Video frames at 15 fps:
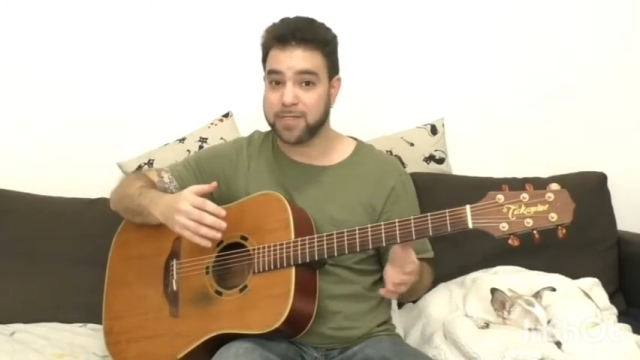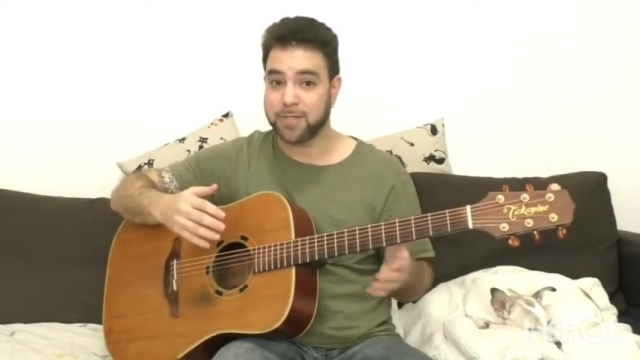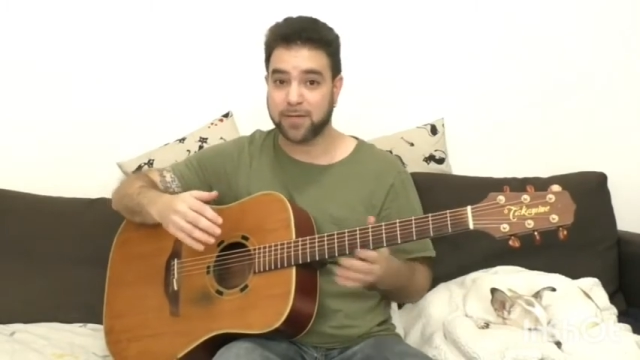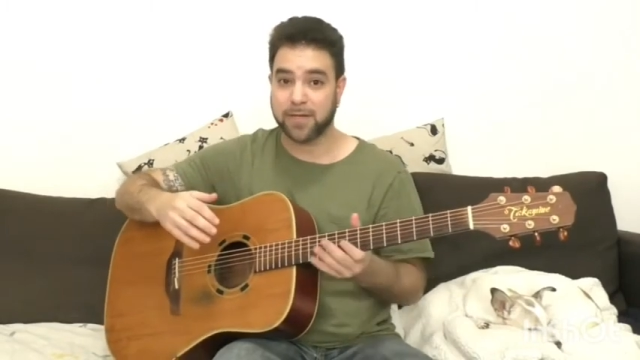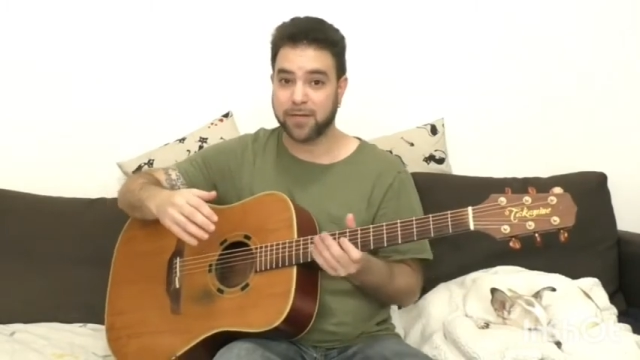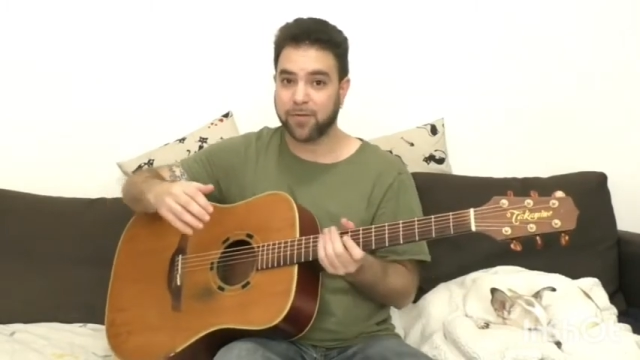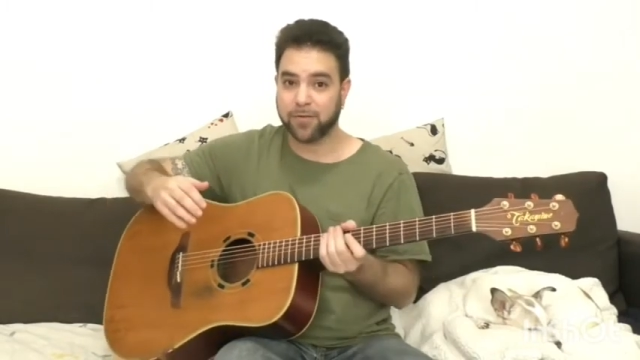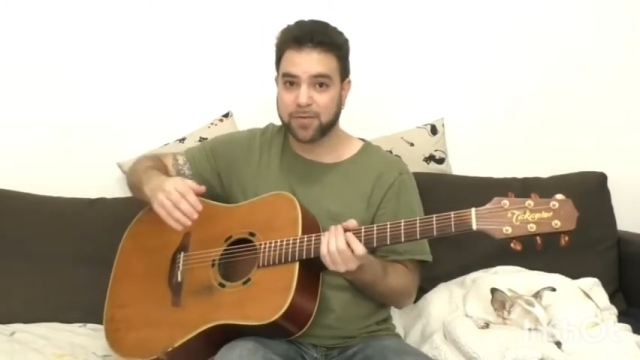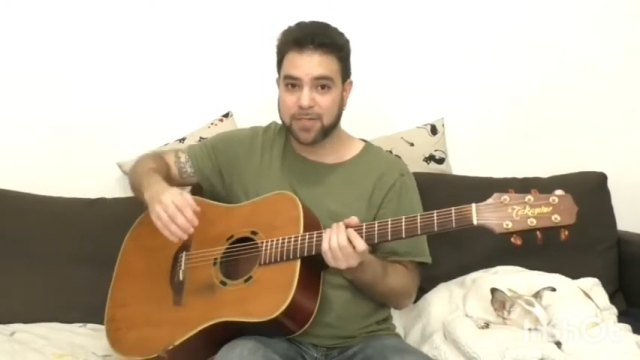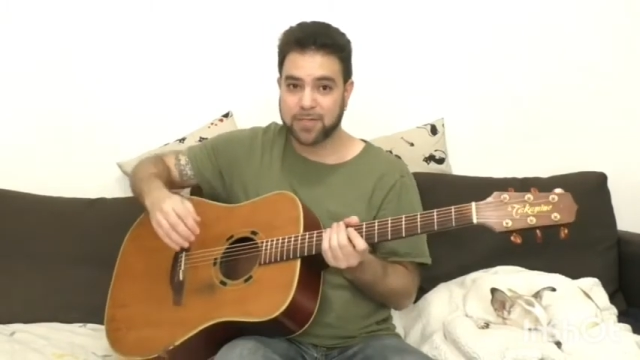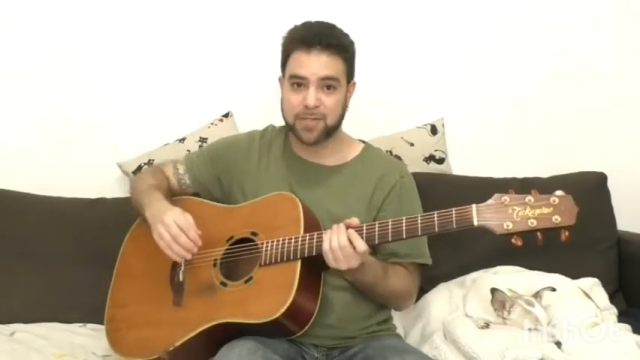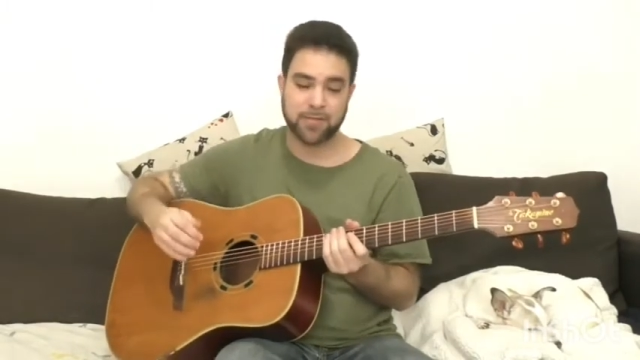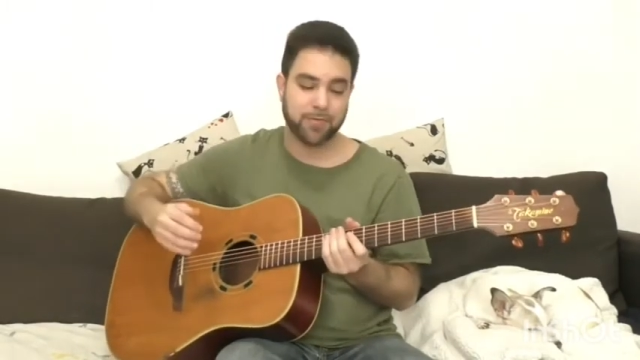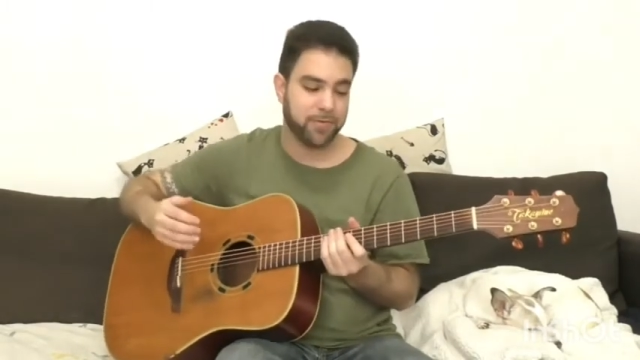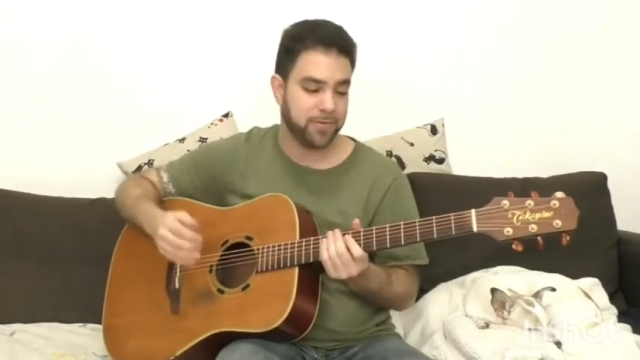You can
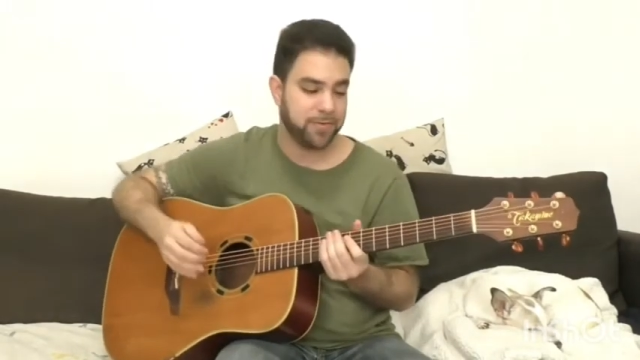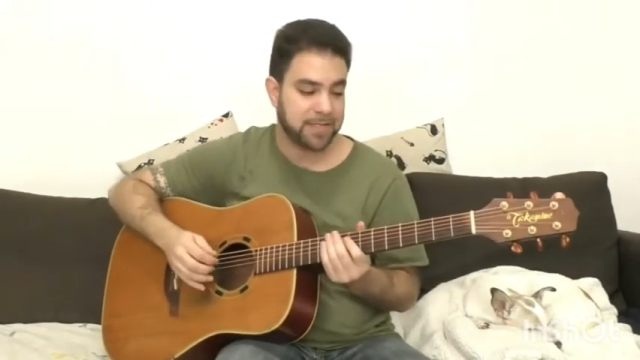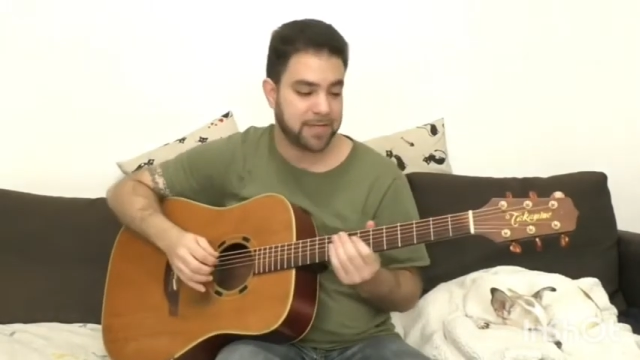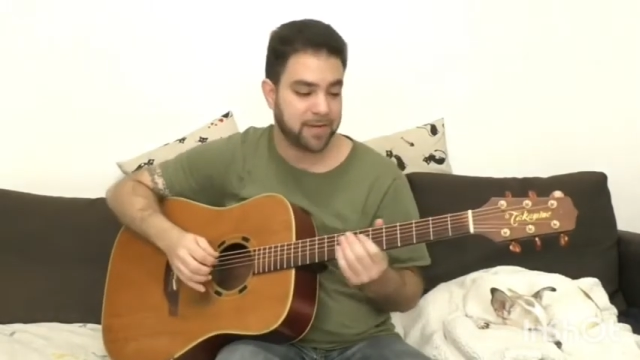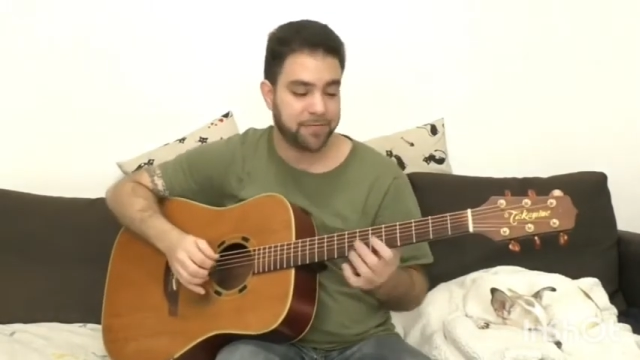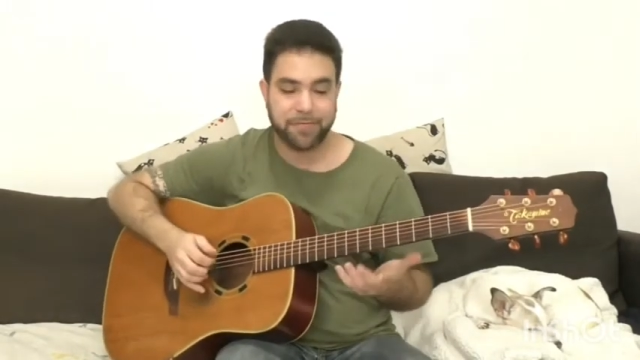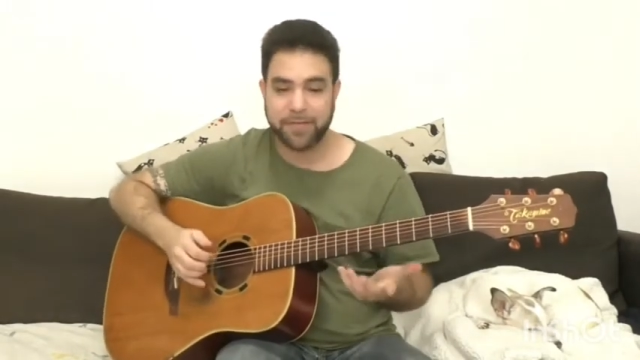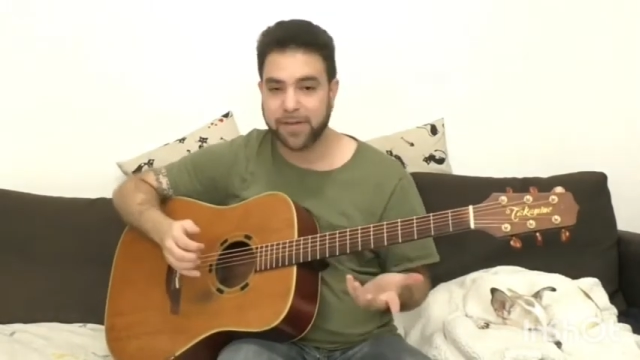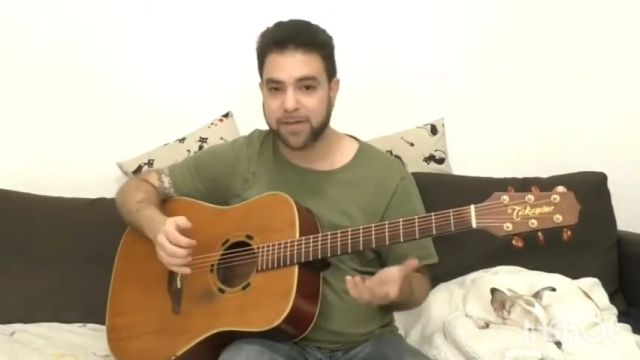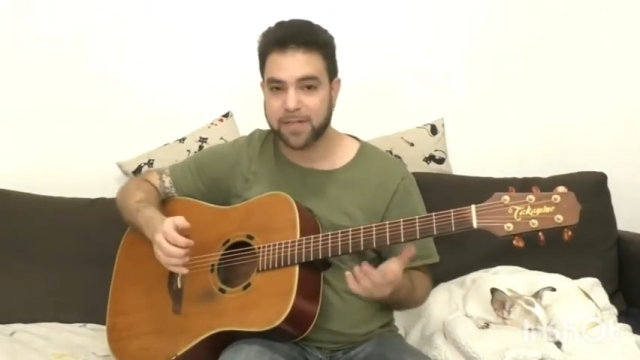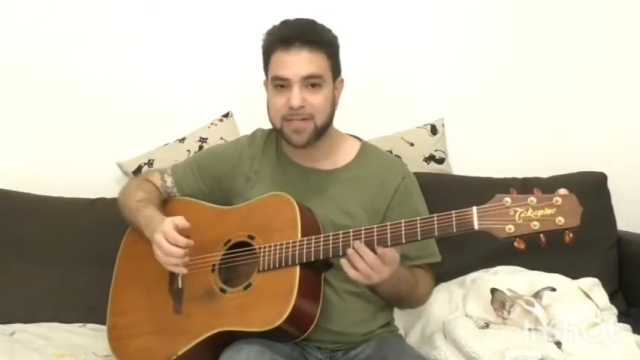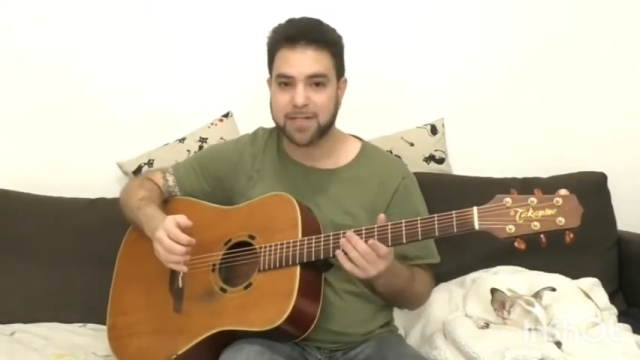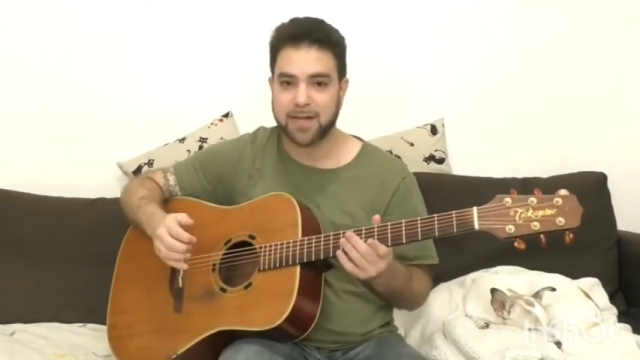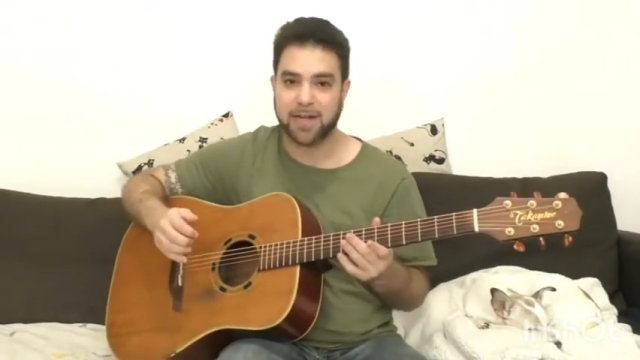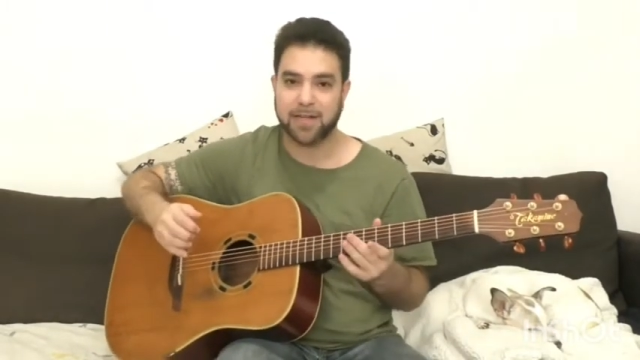also use it in
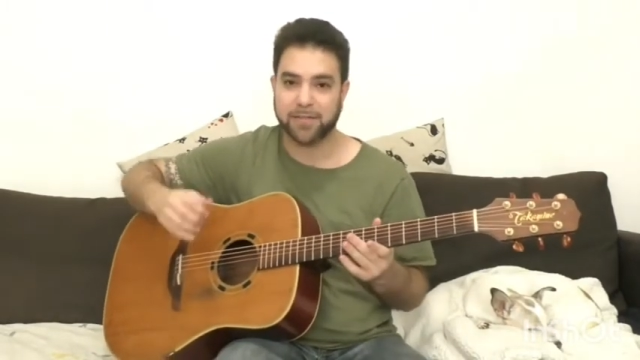fingerstyle.